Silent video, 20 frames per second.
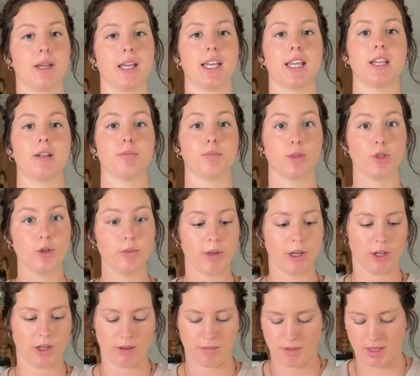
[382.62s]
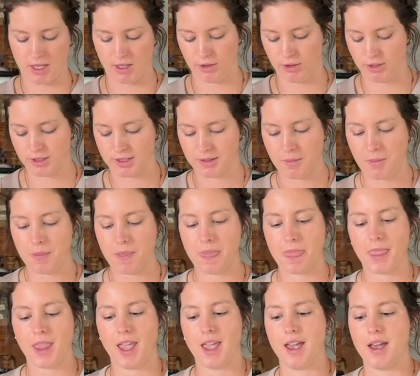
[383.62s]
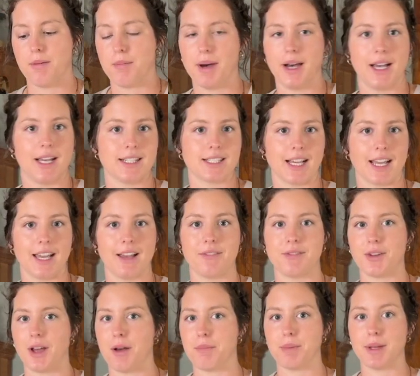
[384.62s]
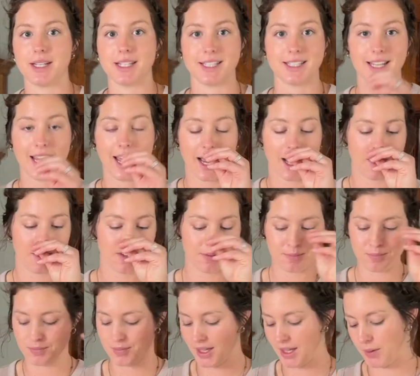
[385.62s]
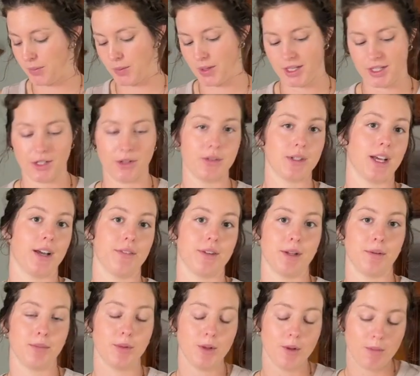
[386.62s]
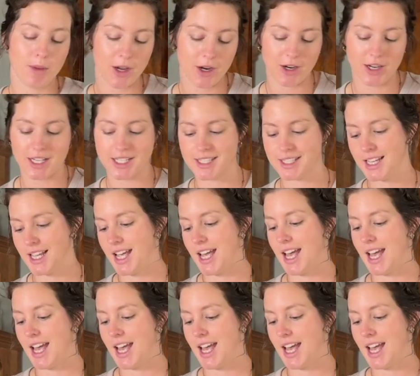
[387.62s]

making blueberry bagels, but I have not been to town and we don't have any blueberries,